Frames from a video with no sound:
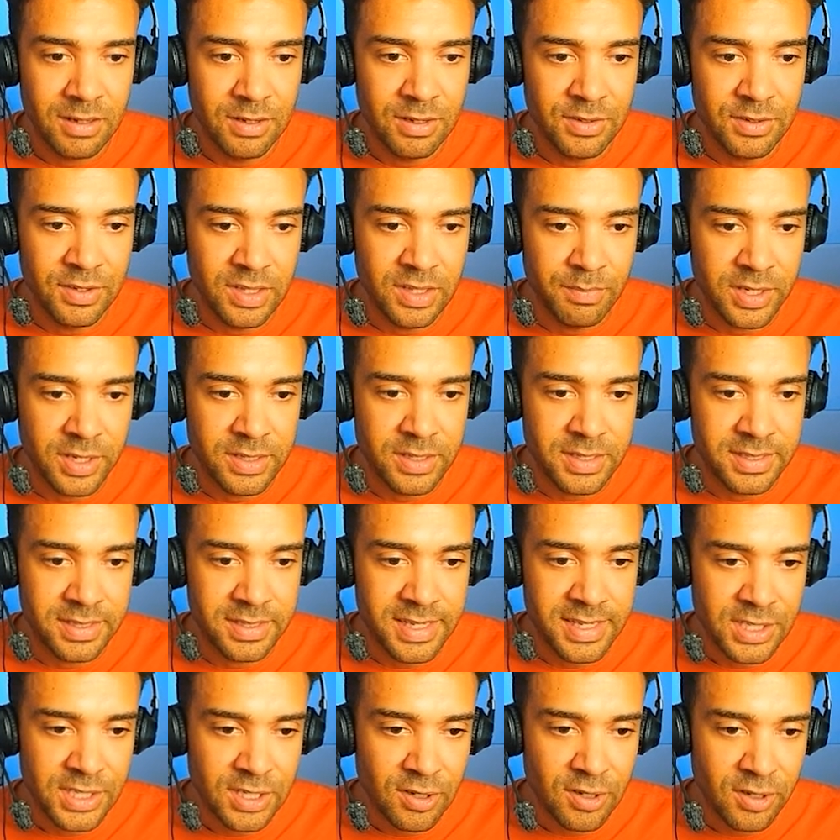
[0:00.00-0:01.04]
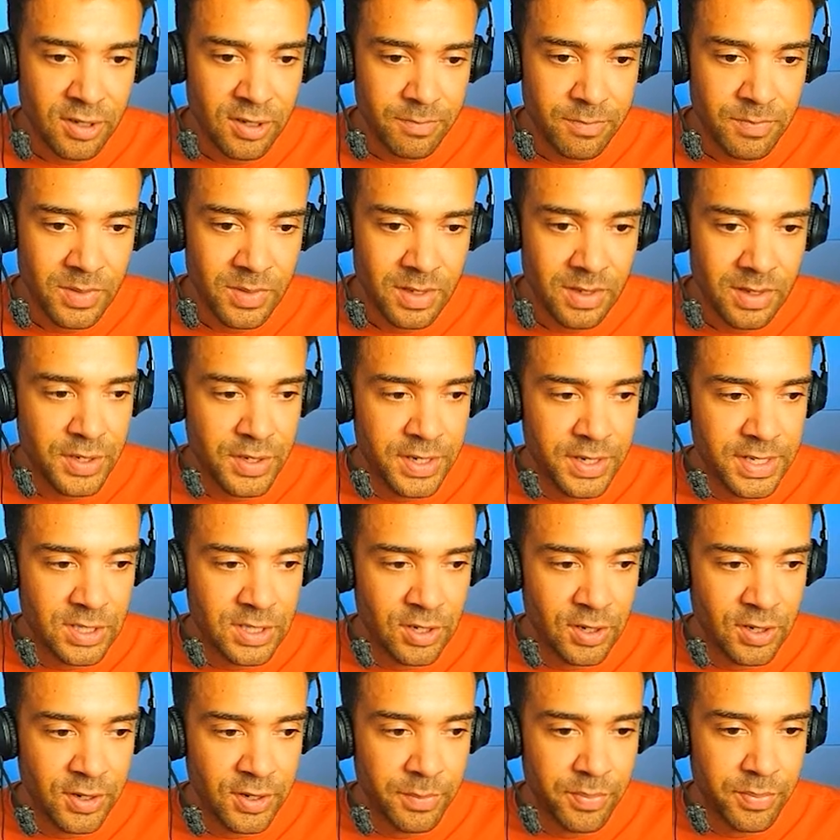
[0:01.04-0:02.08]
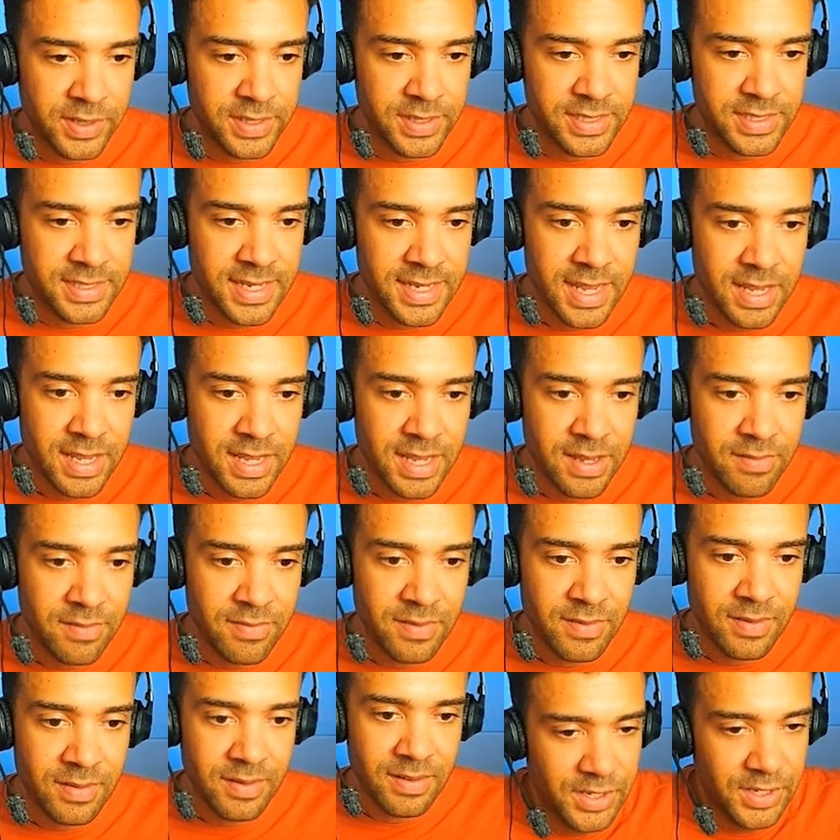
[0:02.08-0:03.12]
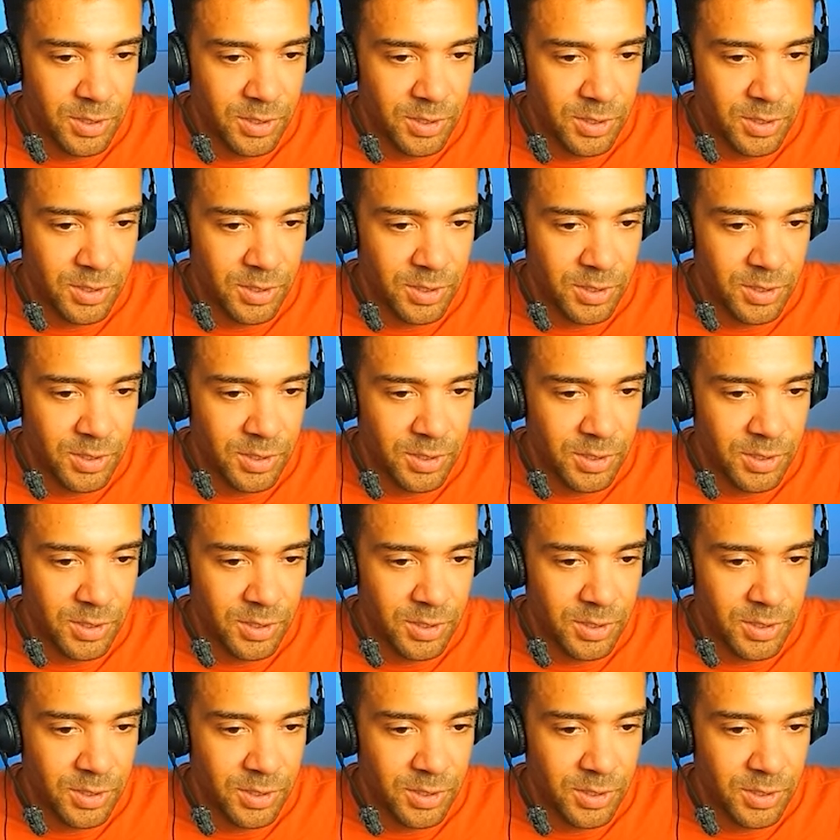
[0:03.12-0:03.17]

under the monetization column, turn it on and press save,